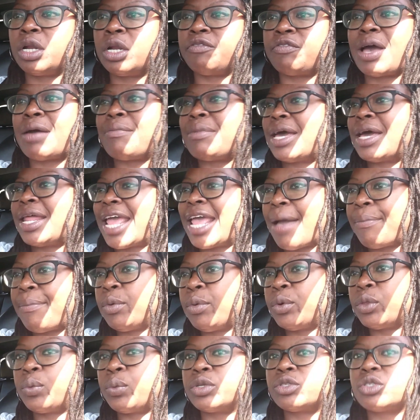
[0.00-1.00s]
If I'm not happy
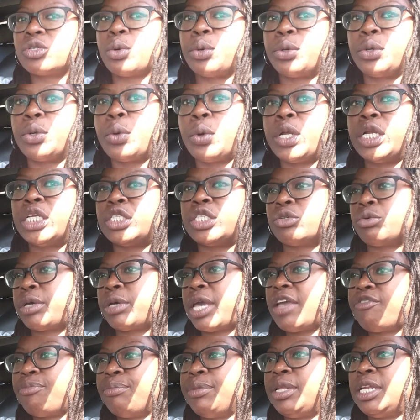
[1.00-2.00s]
with what's going on, it's
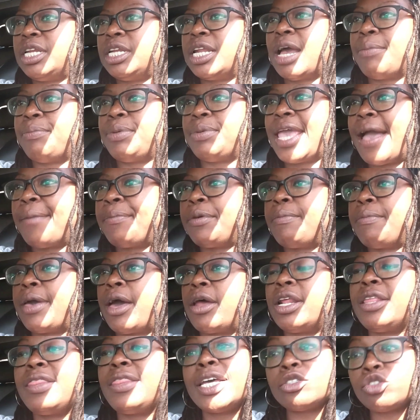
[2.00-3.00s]
okay for me to not be happy
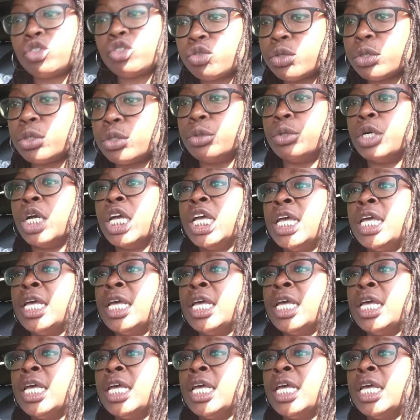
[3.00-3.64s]
about it. And that's true.